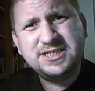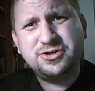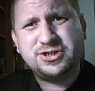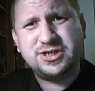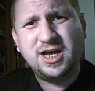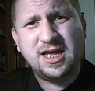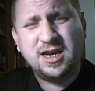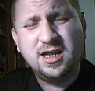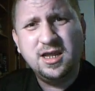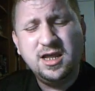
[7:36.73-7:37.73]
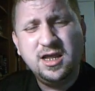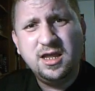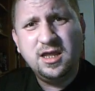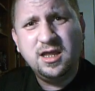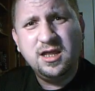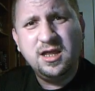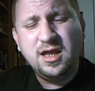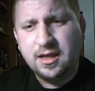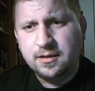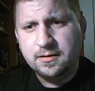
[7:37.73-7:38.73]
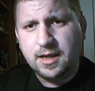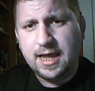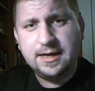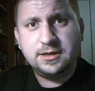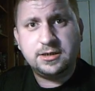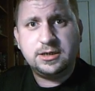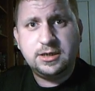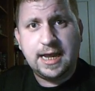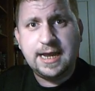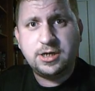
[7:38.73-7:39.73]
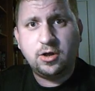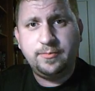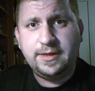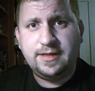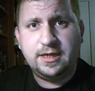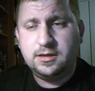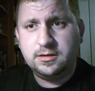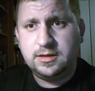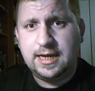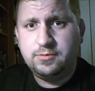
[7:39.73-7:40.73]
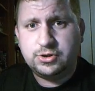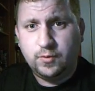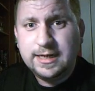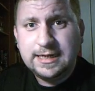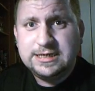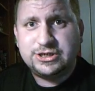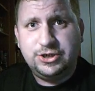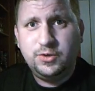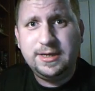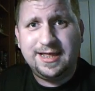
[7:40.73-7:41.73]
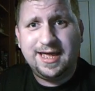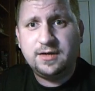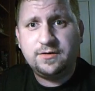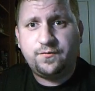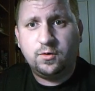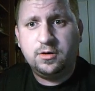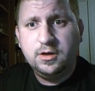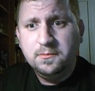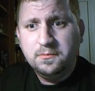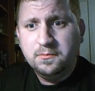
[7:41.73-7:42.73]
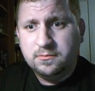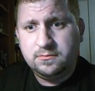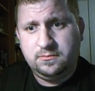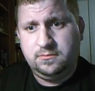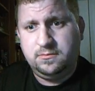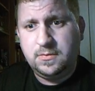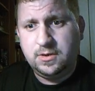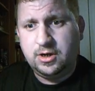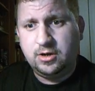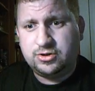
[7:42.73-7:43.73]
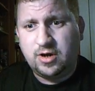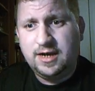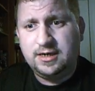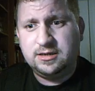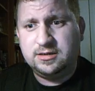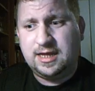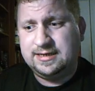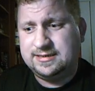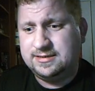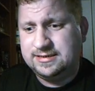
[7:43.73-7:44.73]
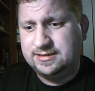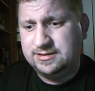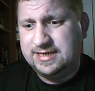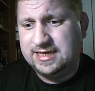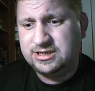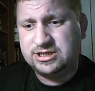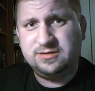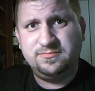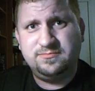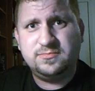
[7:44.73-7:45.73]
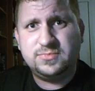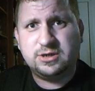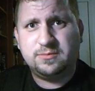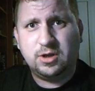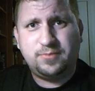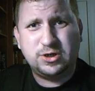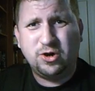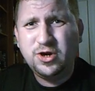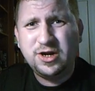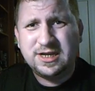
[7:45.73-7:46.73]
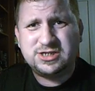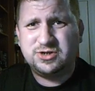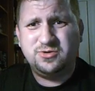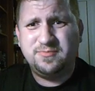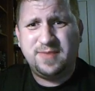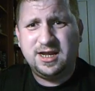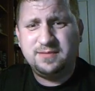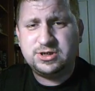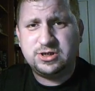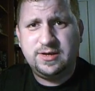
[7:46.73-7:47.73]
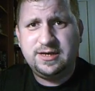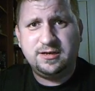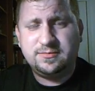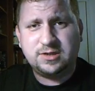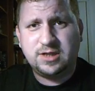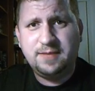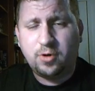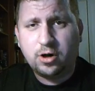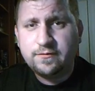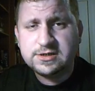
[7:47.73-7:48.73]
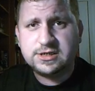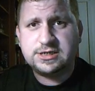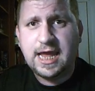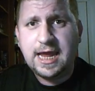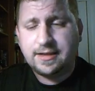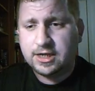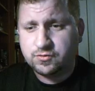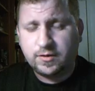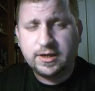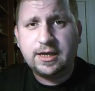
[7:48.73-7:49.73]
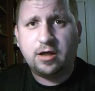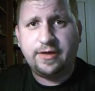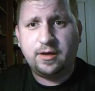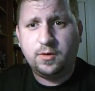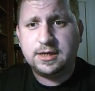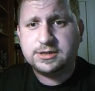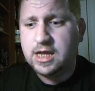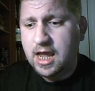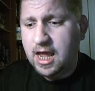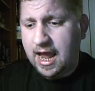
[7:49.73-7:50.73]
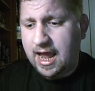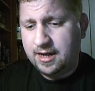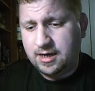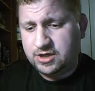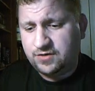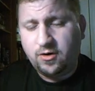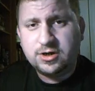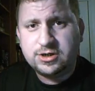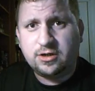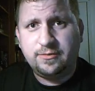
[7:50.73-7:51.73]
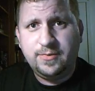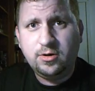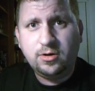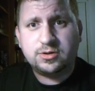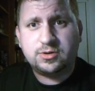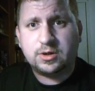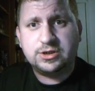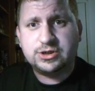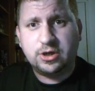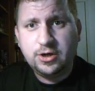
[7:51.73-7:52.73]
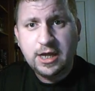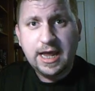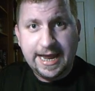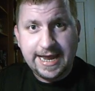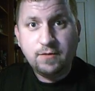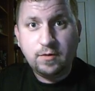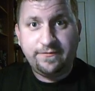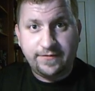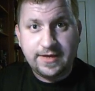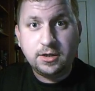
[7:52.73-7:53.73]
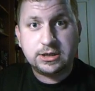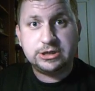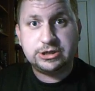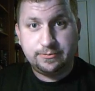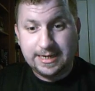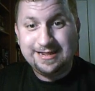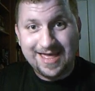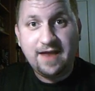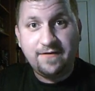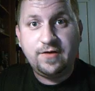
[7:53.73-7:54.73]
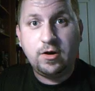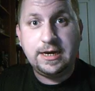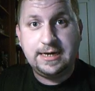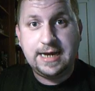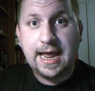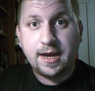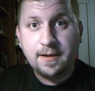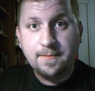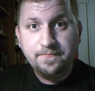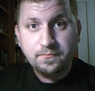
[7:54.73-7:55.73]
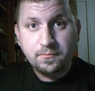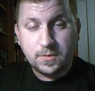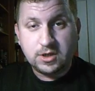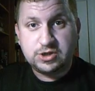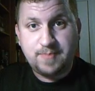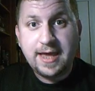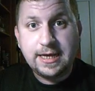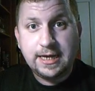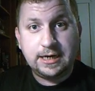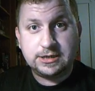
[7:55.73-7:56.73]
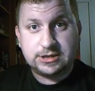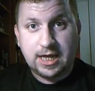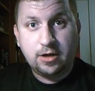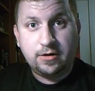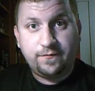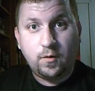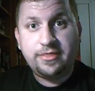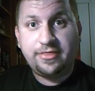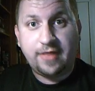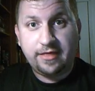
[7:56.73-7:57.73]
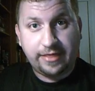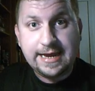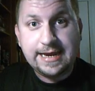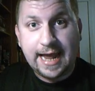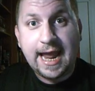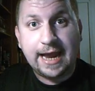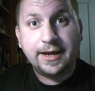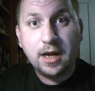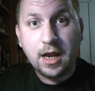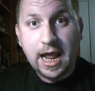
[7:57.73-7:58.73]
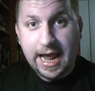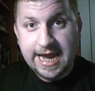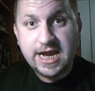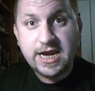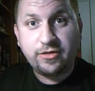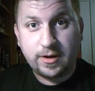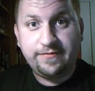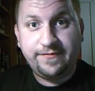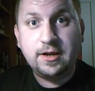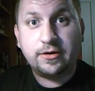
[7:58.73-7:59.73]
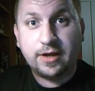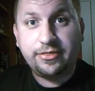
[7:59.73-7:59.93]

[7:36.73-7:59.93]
he's your son. And he told me that he was really just doing that for, trying to, get some paternity suit made up so he could claim part of his estate. That's really all that was. And as far as all the miracles were concerned, he revealed unto me that very day, speaking in as loud a voice as he can, he revealed